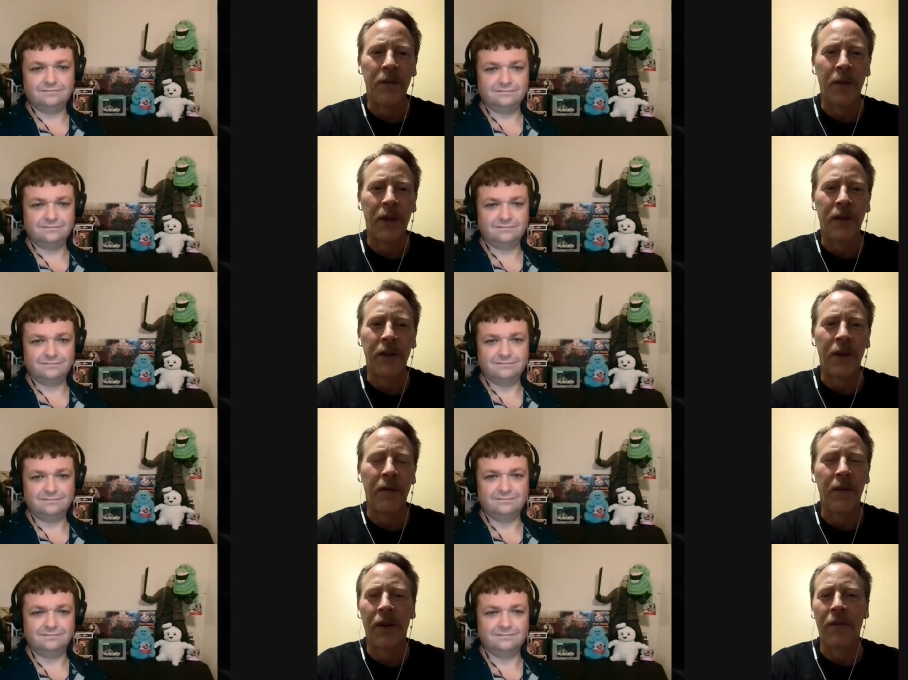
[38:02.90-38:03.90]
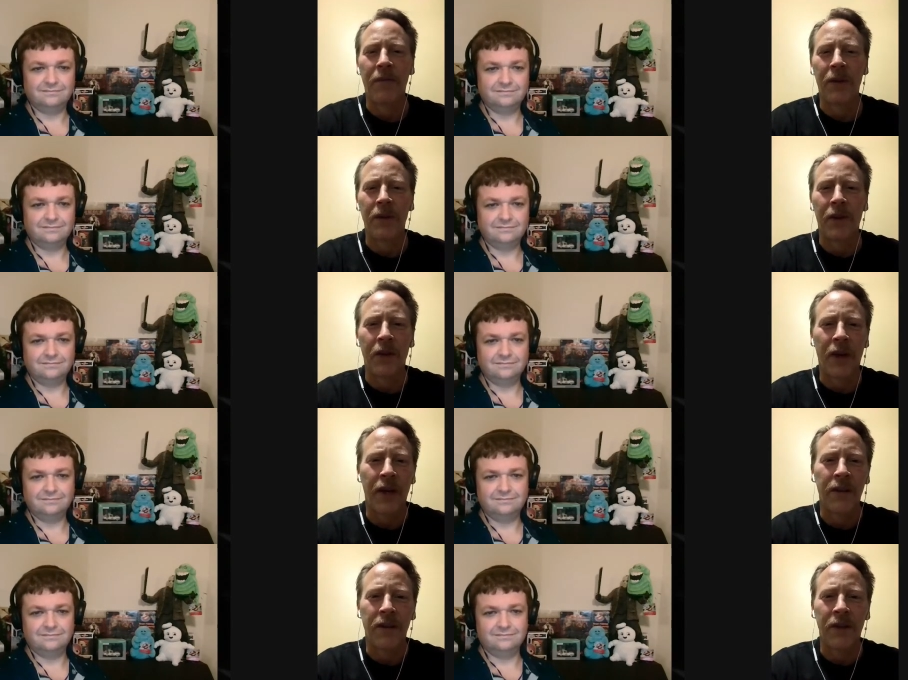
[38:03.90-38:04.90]
Speaker 1: But uh, oh, there's all kinds
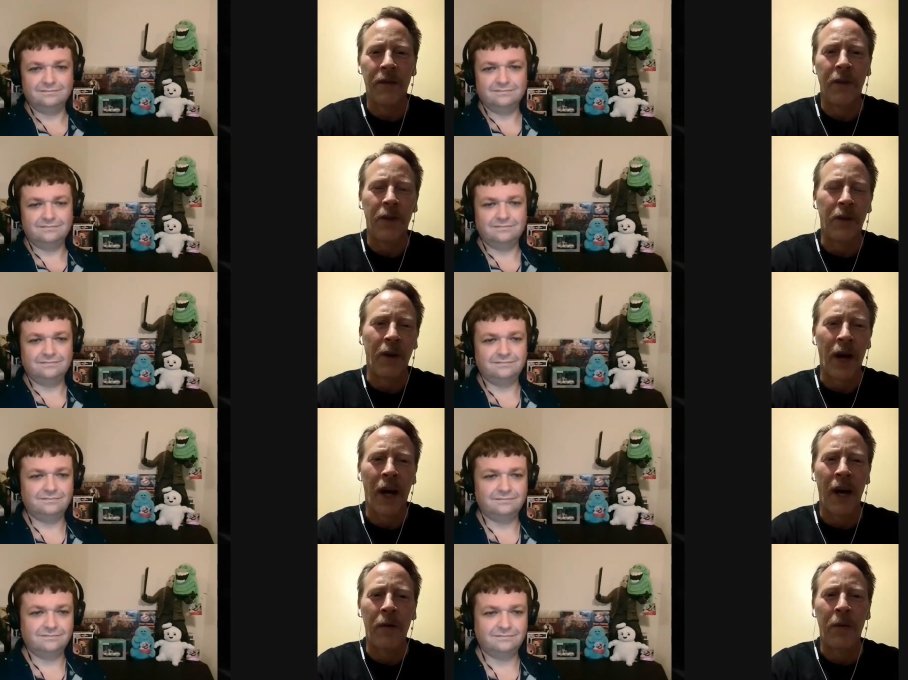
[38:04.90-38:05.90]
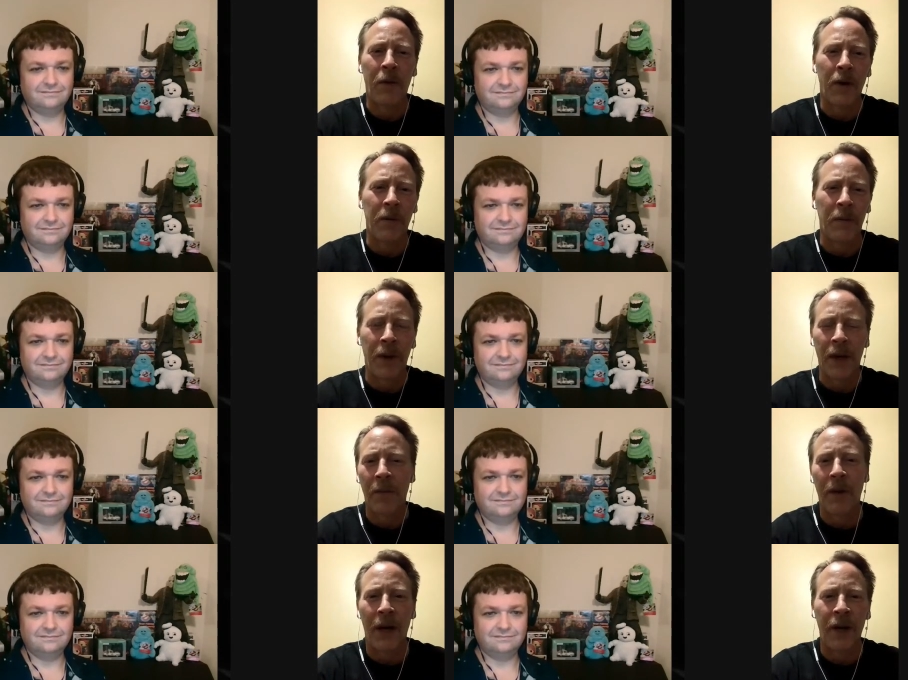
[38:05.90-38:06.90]
of stuff you could do. I, I would probably pick
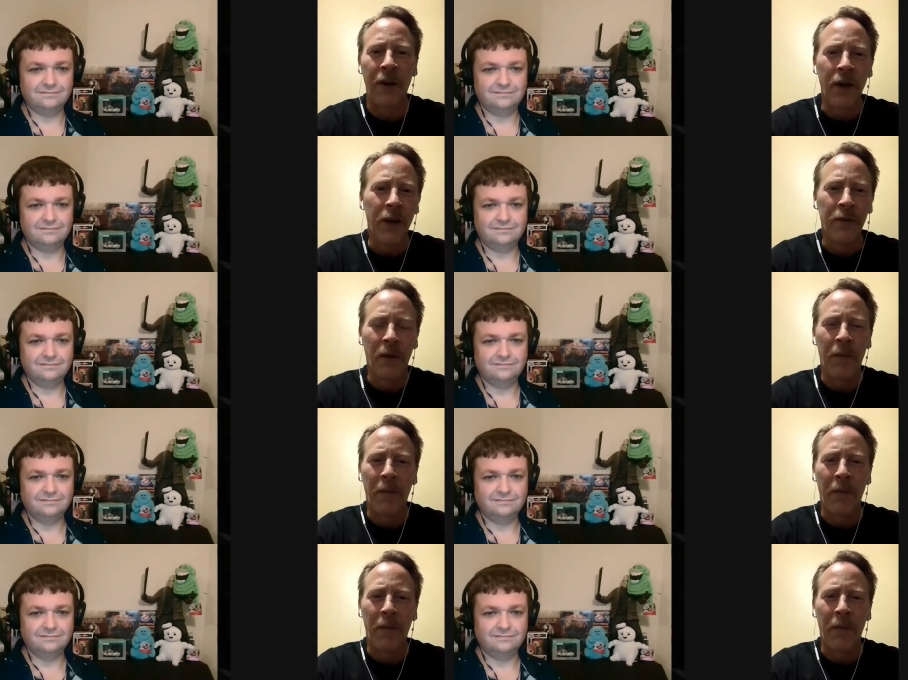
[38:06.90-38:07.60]
mine from the